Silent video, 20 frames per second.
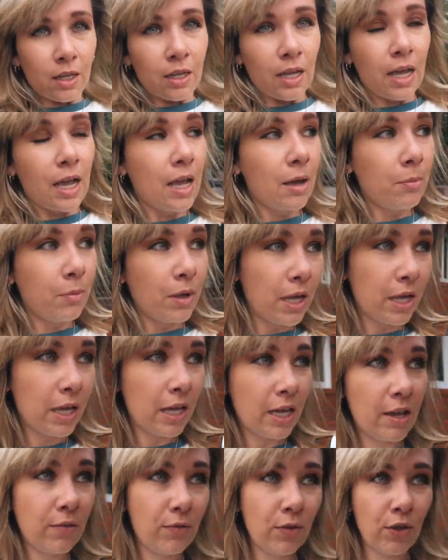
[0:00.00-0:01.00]
um,
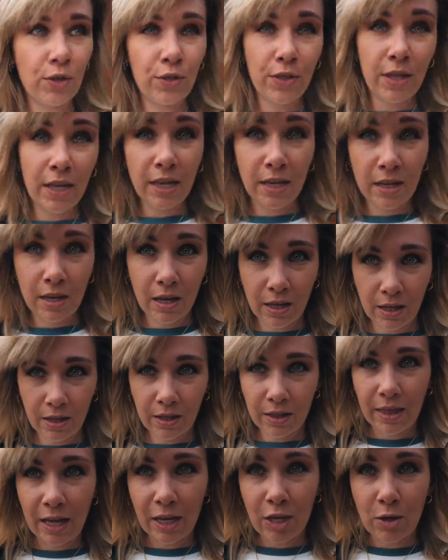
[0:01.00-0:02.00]
if you think
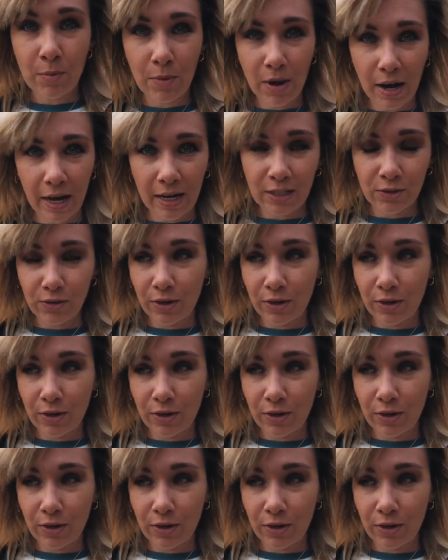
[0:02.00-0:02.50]
that you might